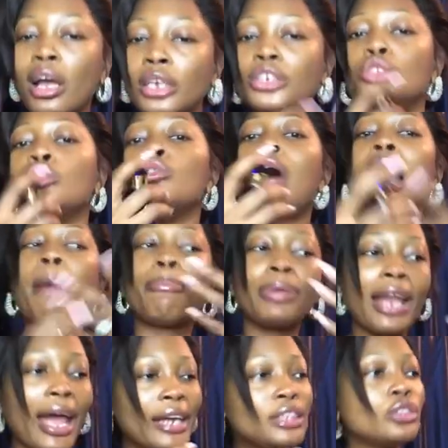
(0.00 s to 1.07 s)
you know,
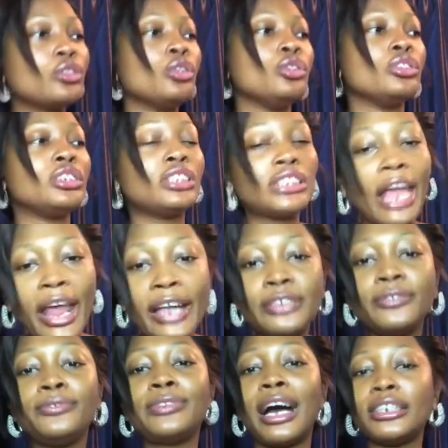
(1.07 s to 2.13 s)
apply it on
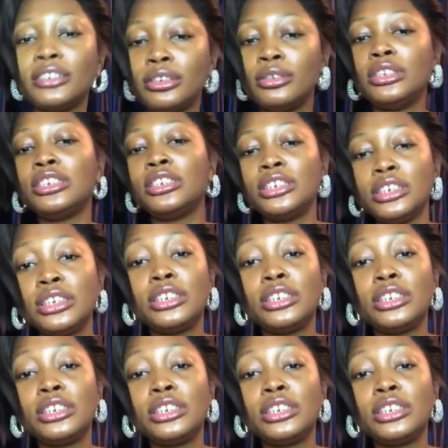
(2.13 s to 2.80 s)
yourself and this,